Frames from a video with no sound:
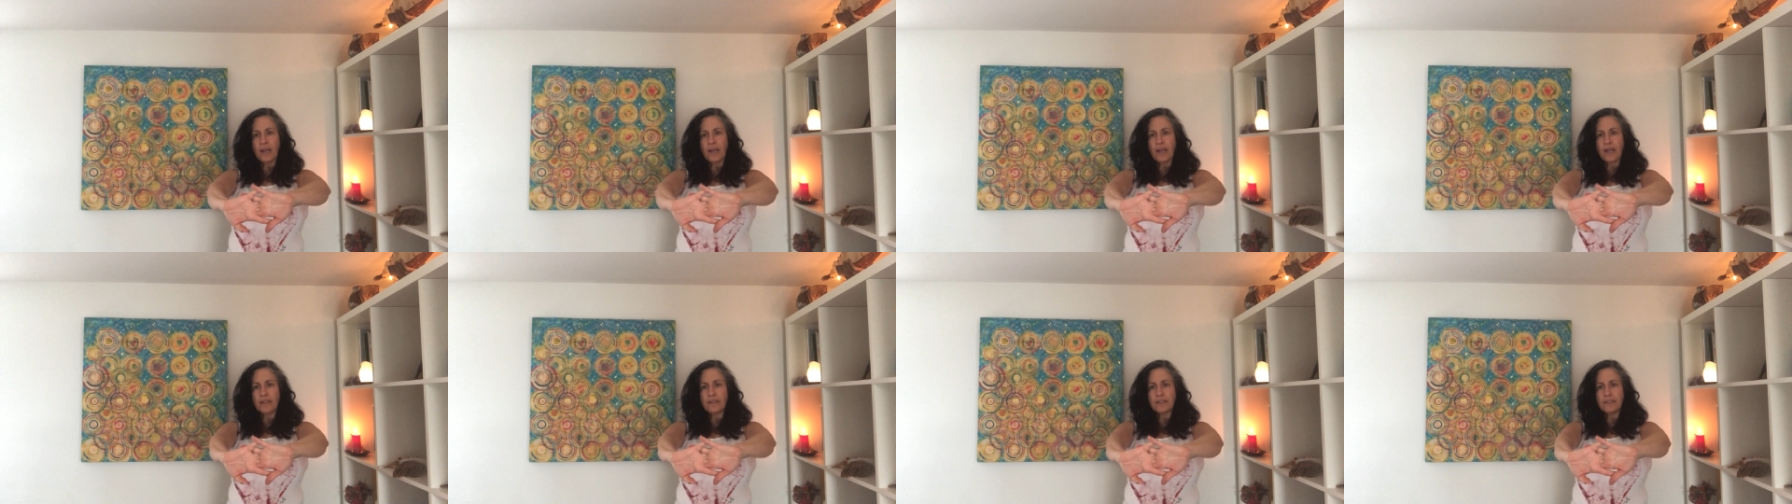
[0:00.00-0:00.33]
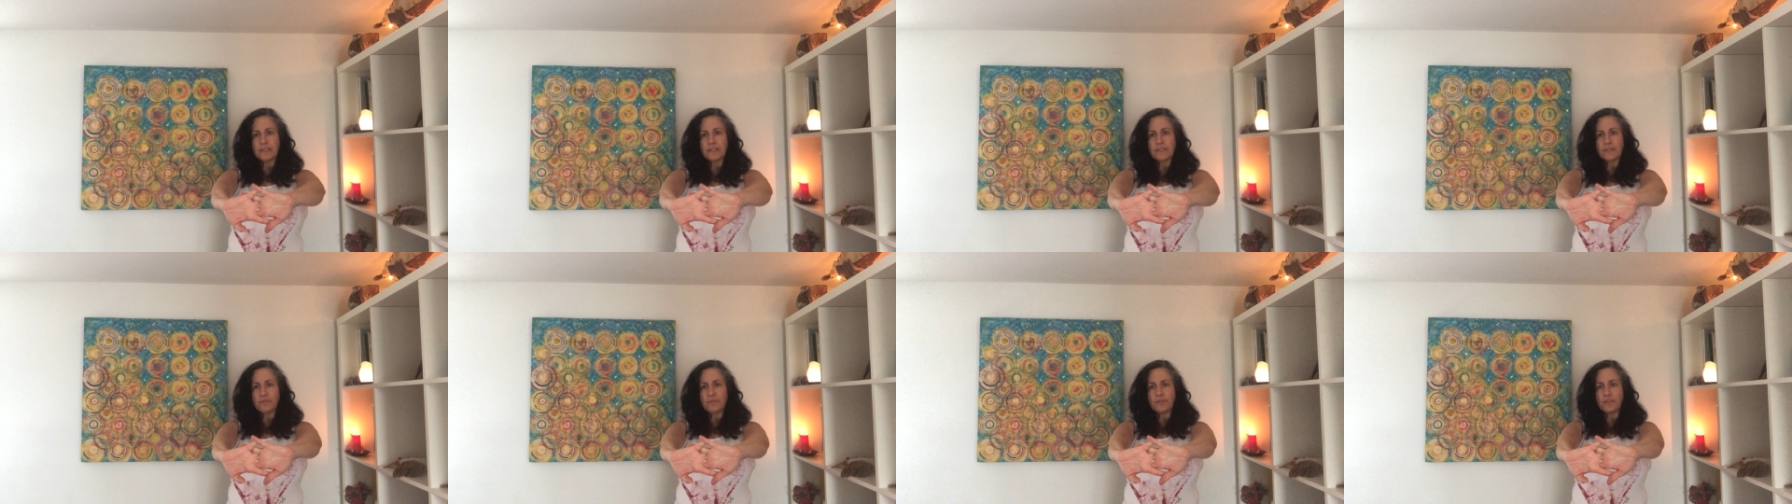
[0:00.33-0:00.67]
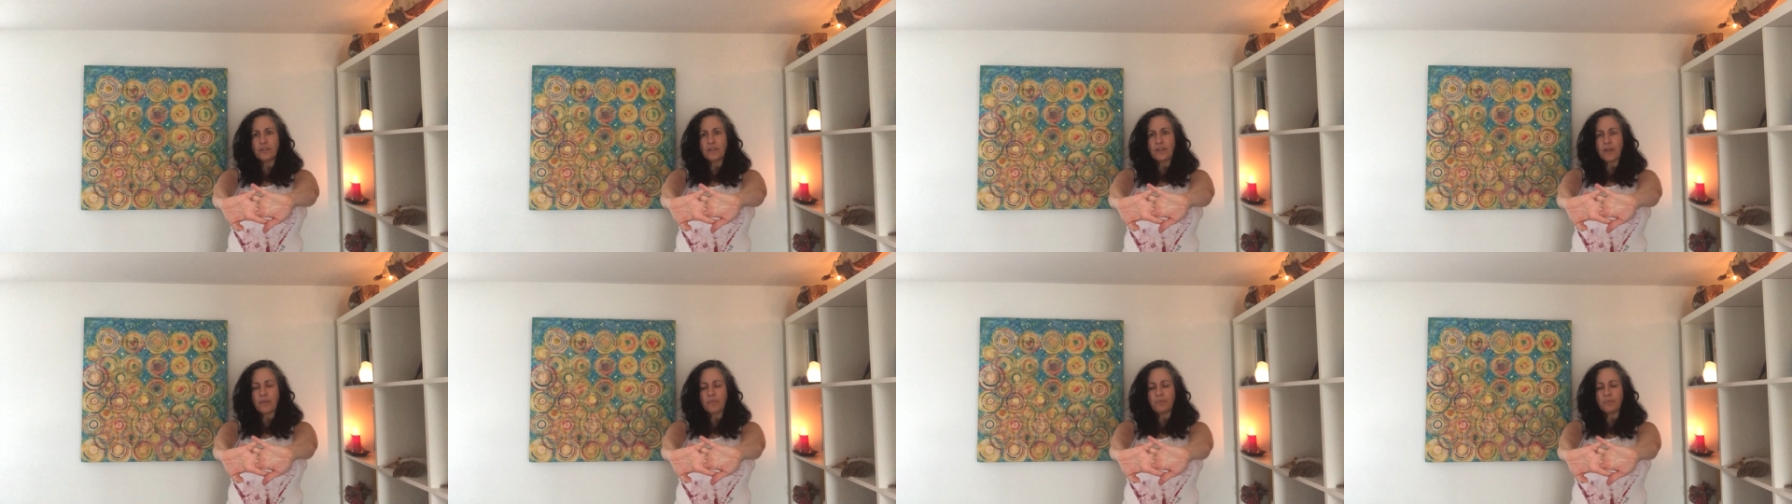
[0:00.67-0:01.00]
And let's feel
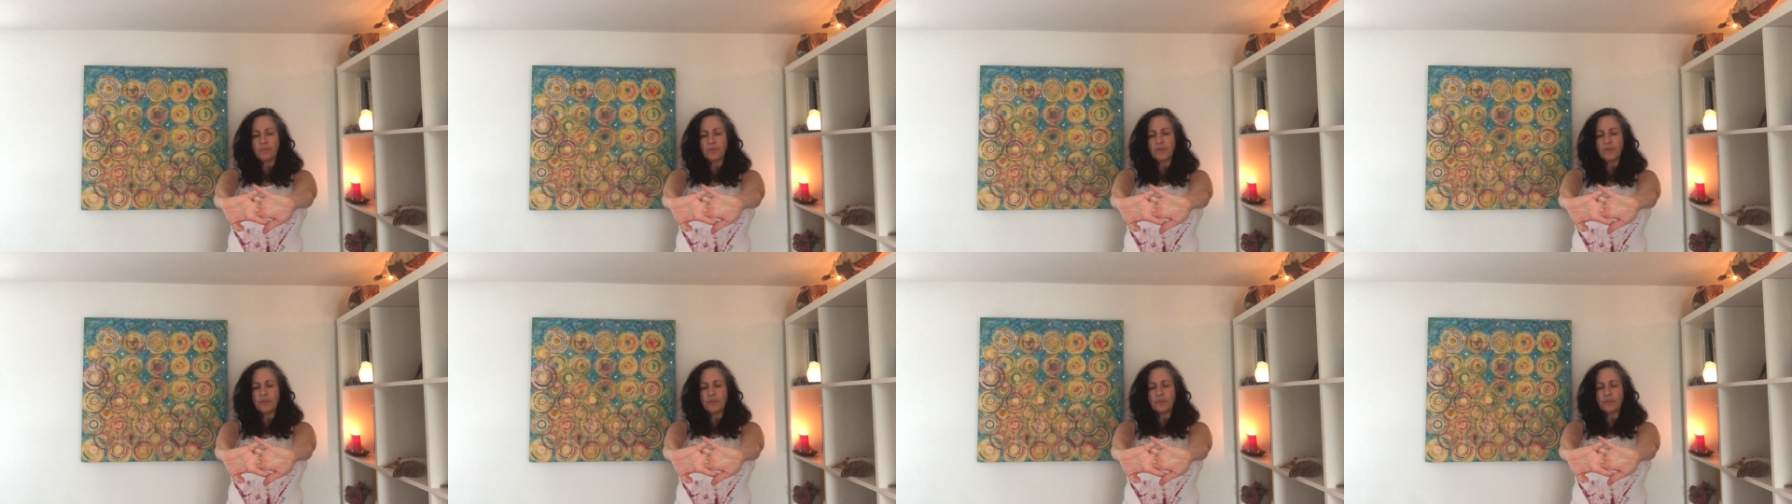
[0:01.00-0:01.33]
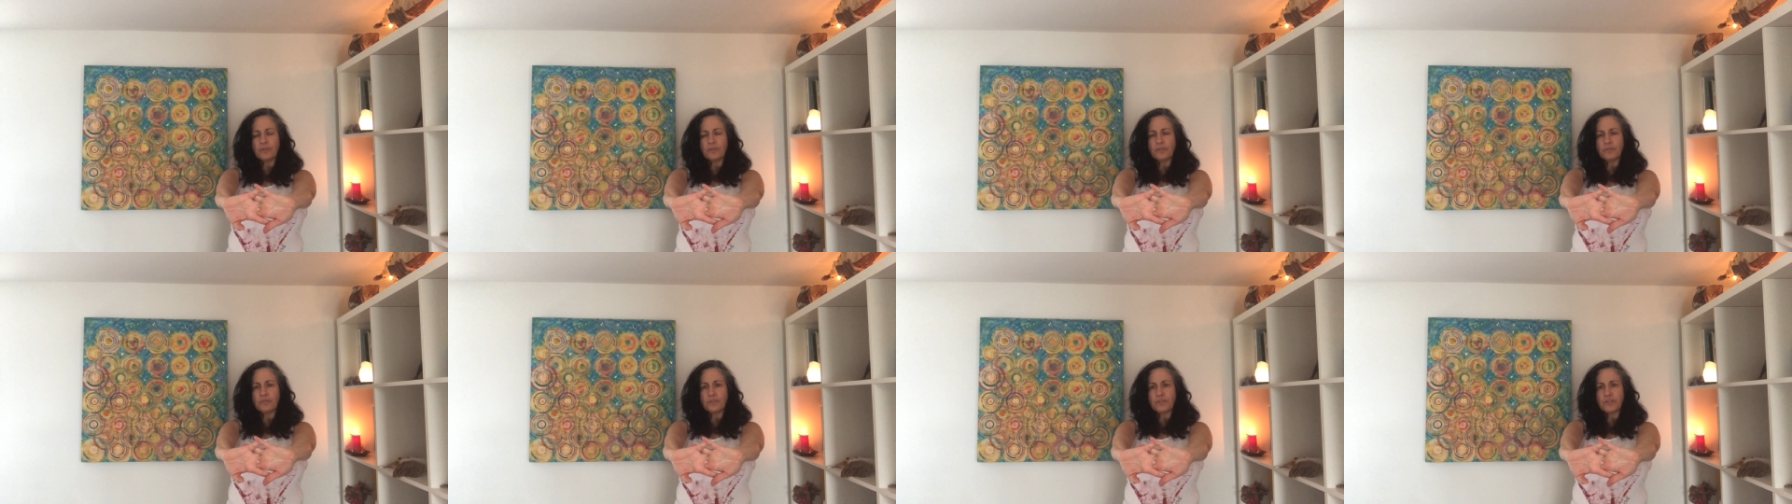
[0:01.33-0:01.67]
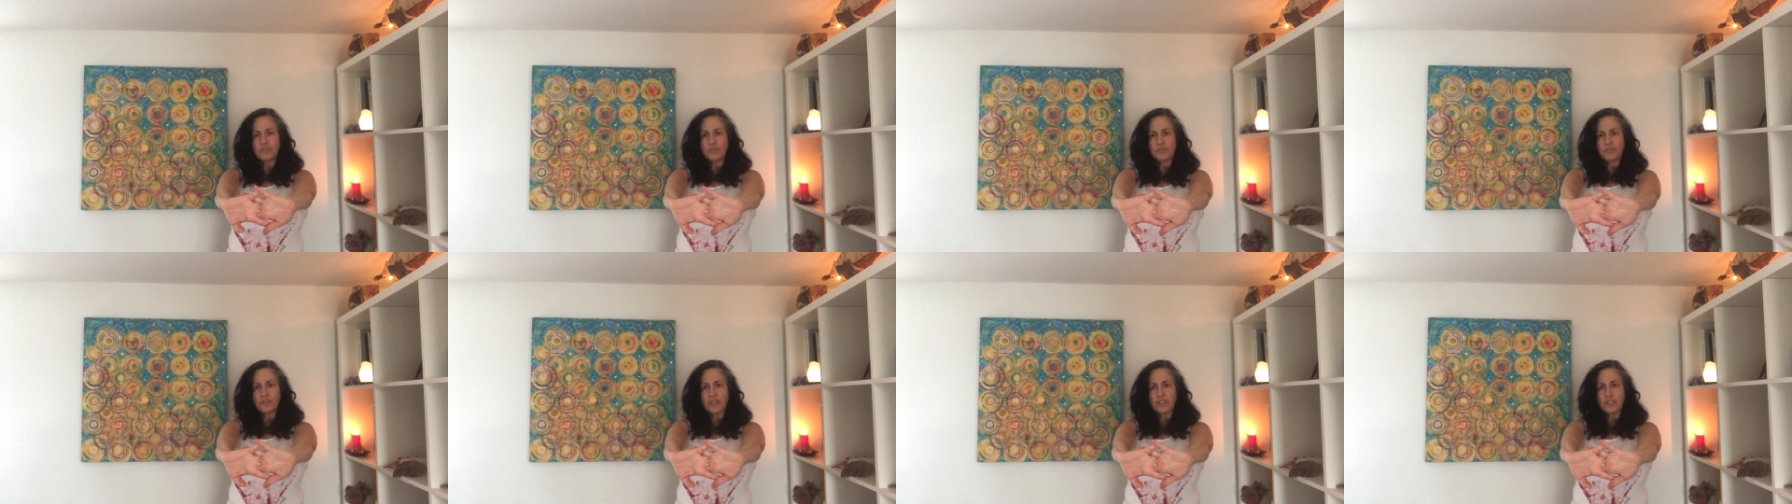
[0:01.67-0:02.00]
that beautiful
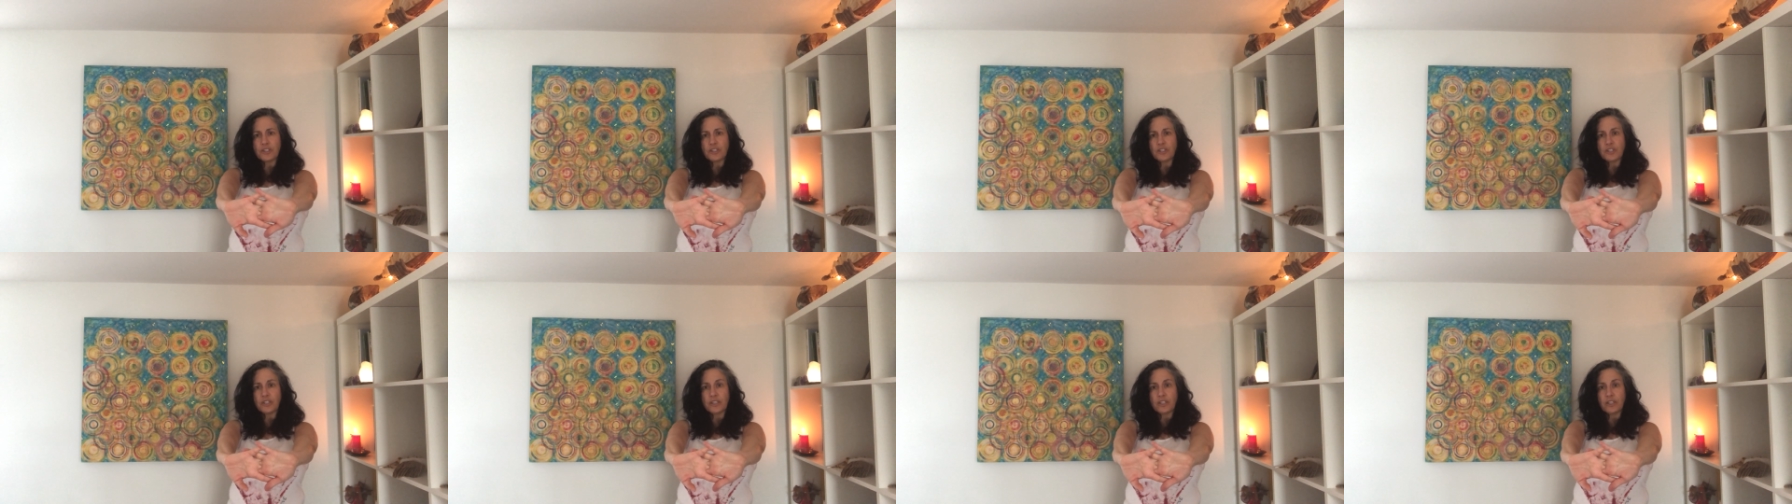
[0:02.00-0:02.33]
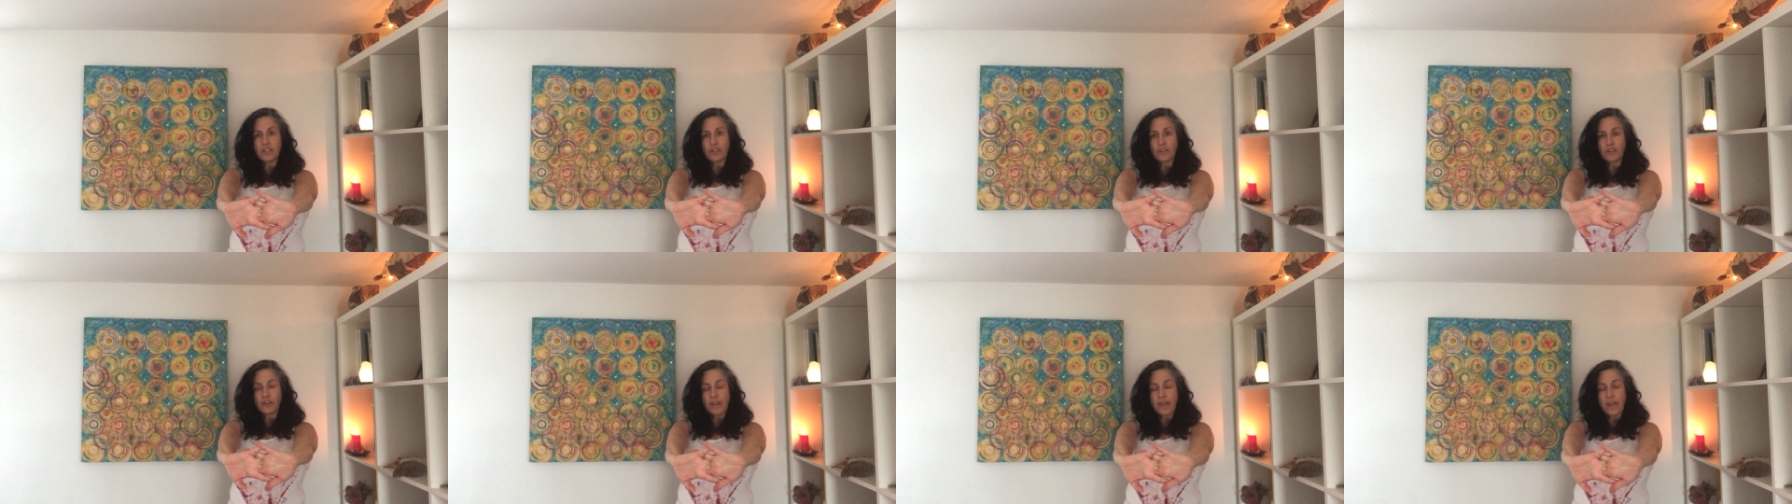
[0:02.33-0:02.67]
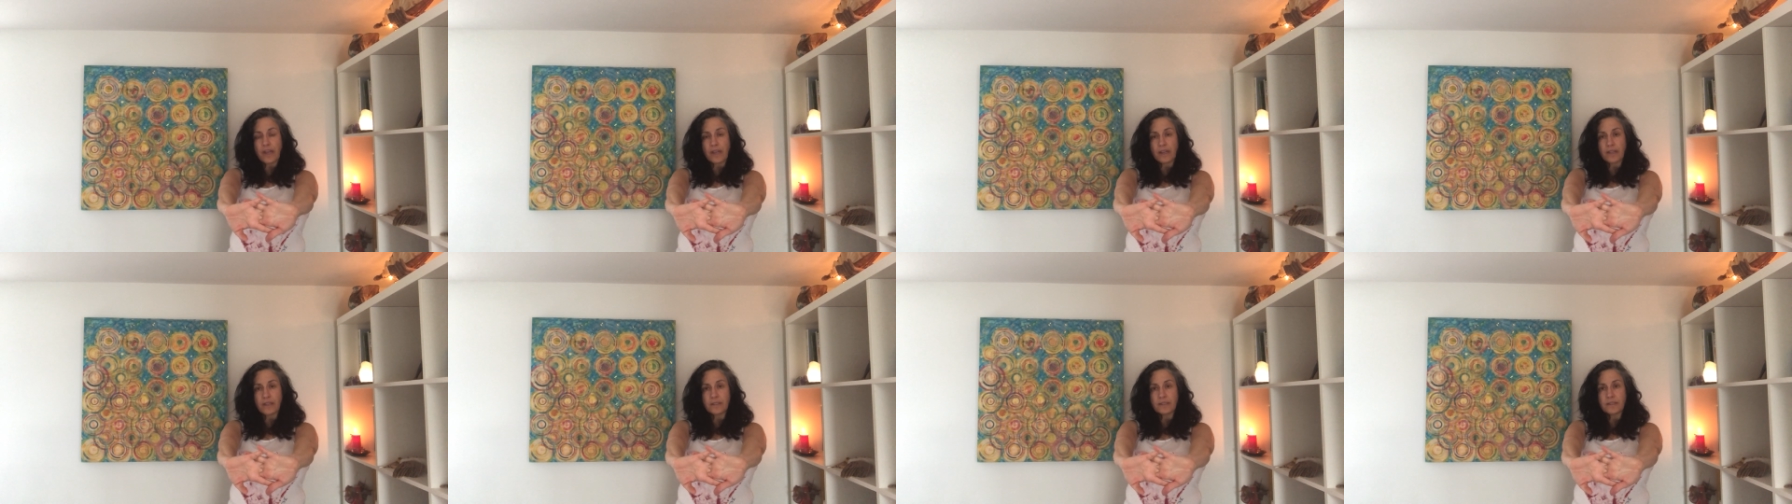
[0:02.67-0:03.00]
stretch in our
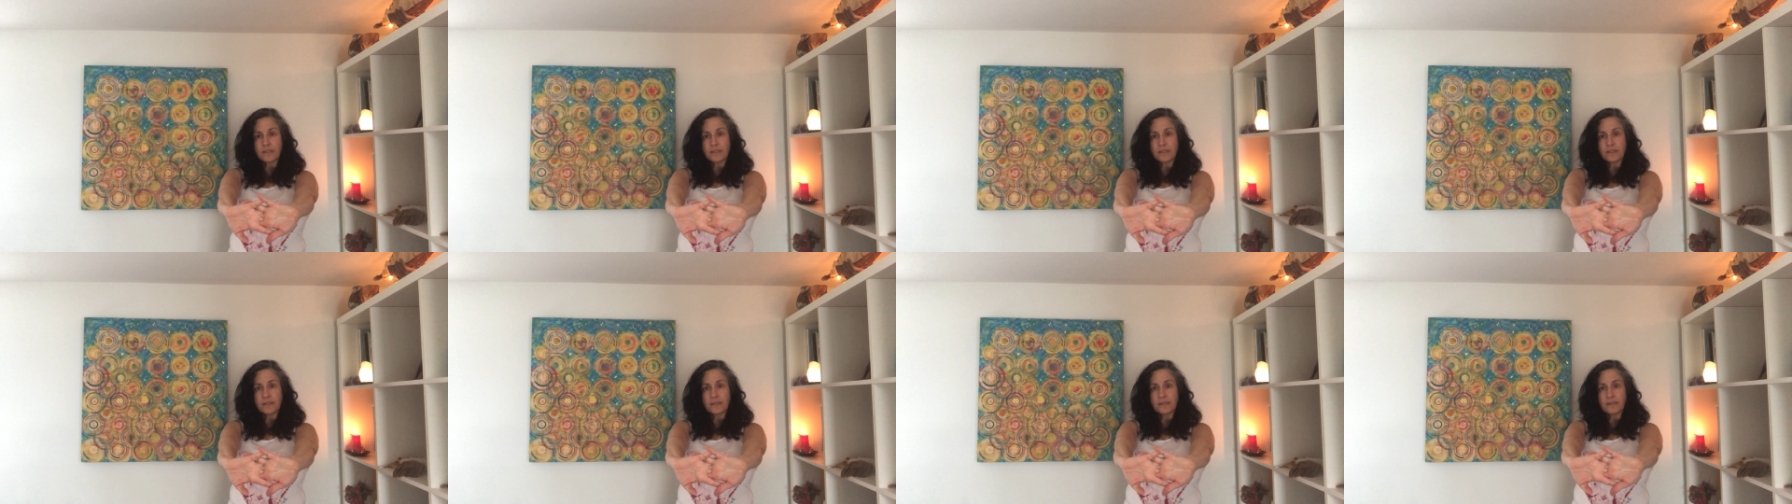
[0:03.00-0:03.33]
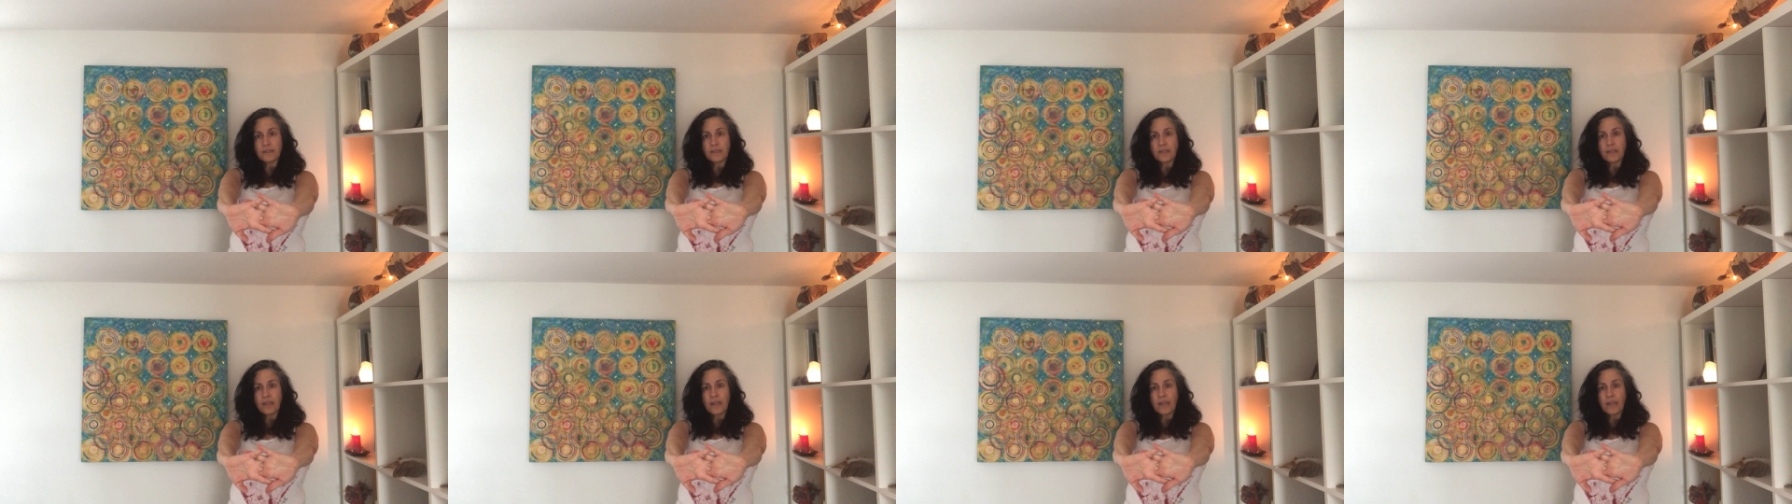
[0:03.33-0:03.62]
hands